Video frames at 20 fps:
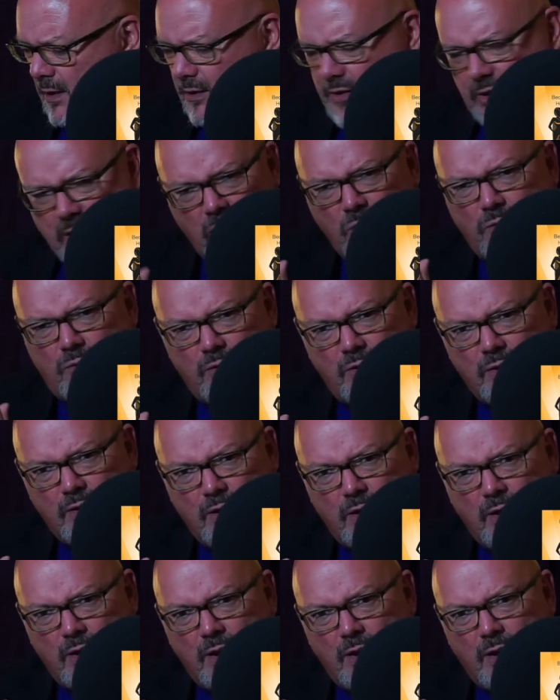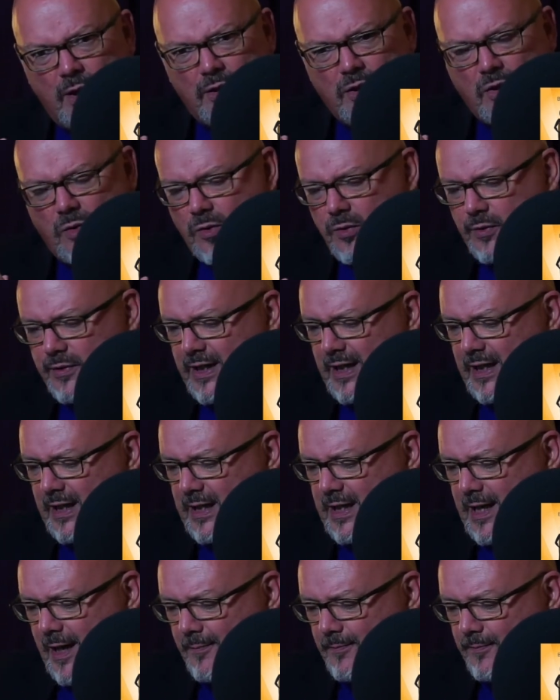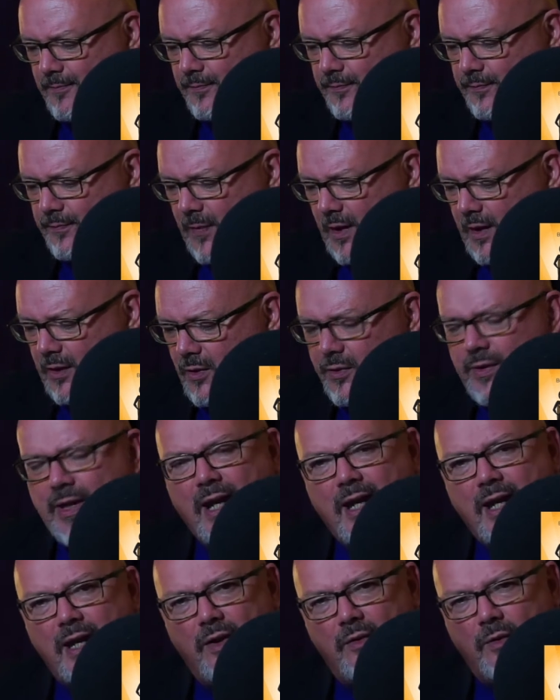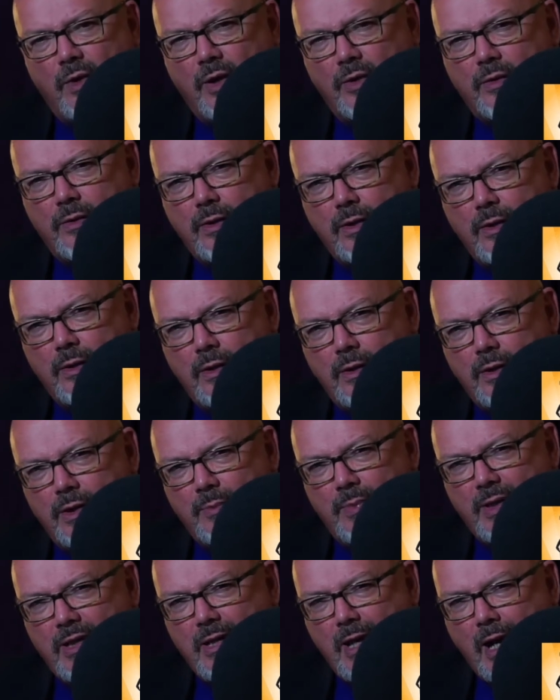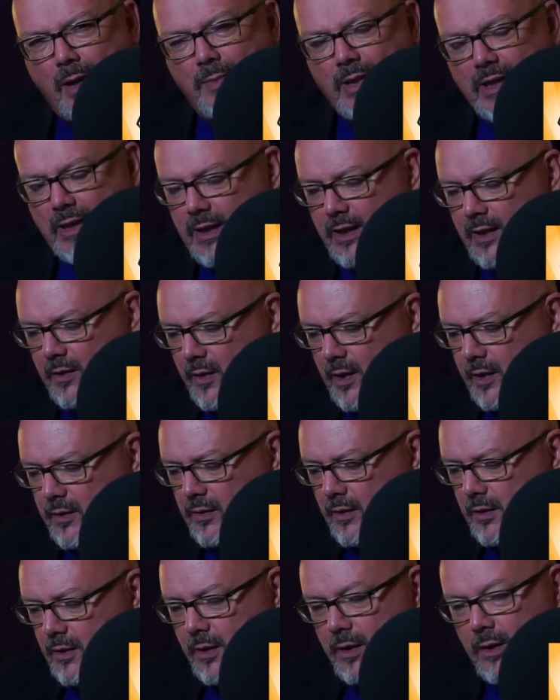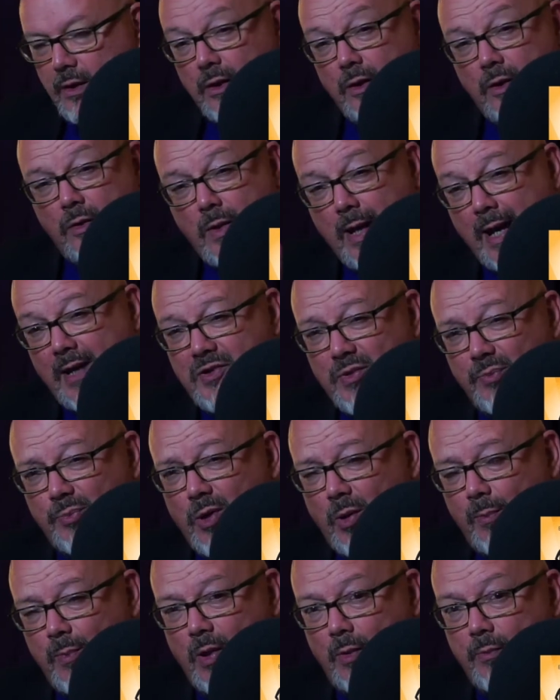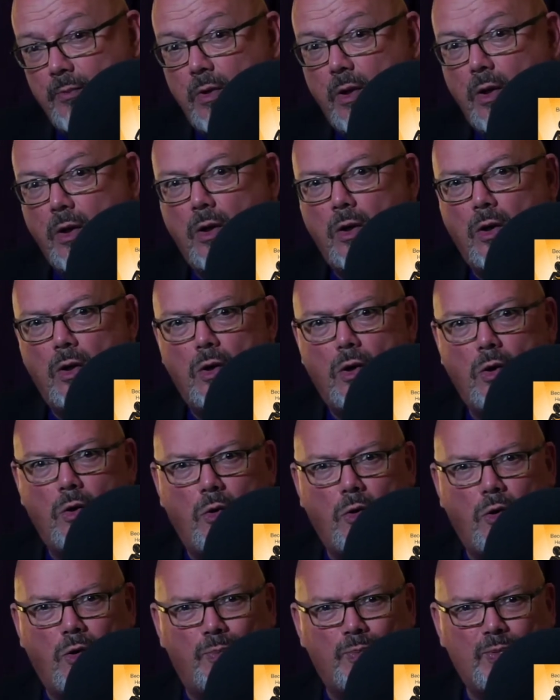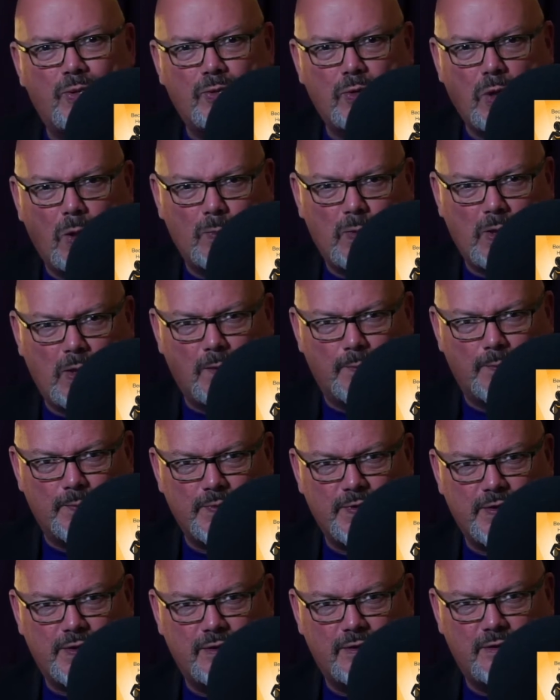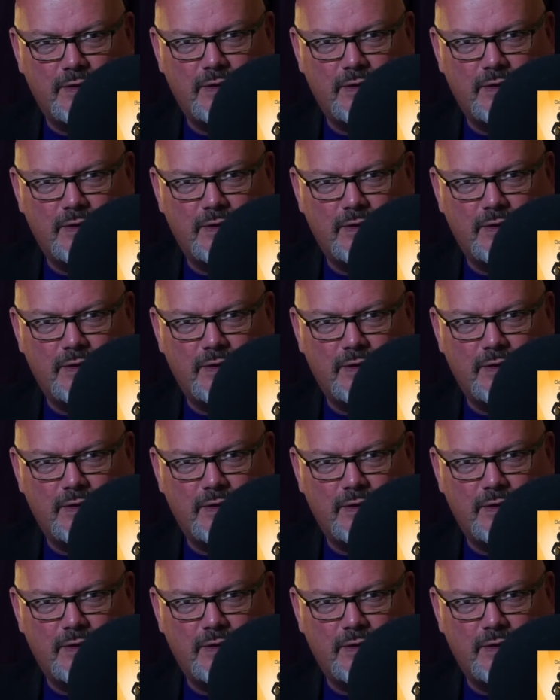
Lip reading: So you're the hero, the becoming hero, who has a problem or problems.